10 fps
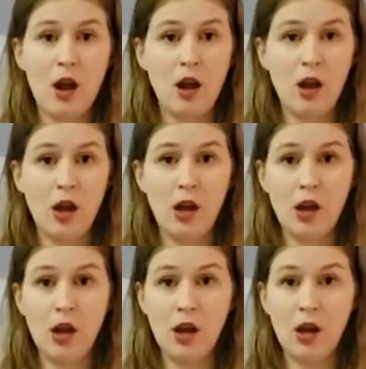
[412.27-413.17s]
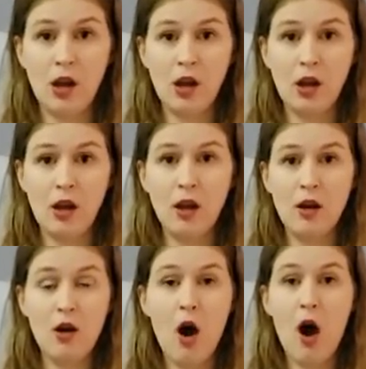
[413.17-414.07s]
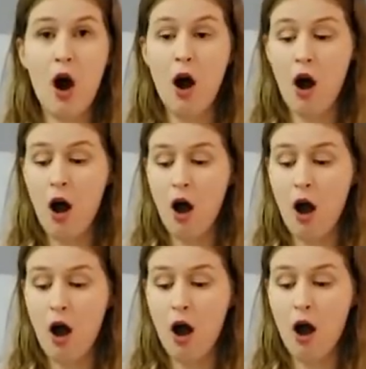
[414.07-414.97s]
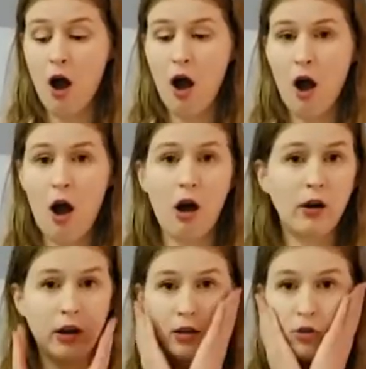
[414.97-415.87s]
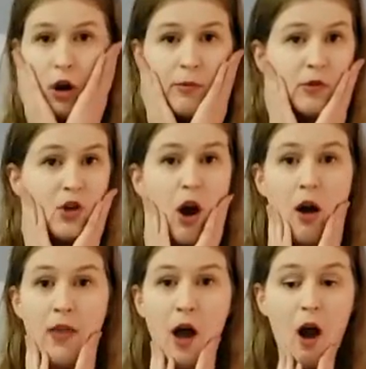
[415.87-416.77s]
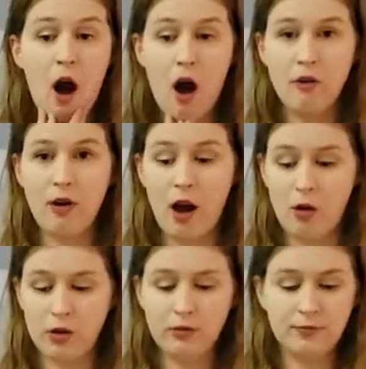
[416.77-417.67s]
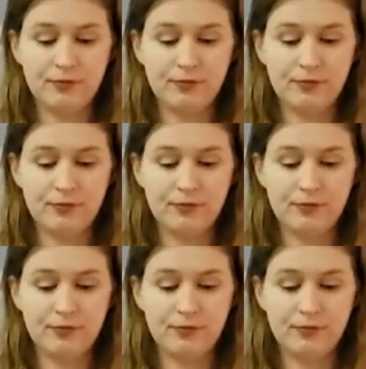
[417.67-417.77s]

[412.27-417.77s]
A, ah. Okay, drop your jaw on that ah vowel.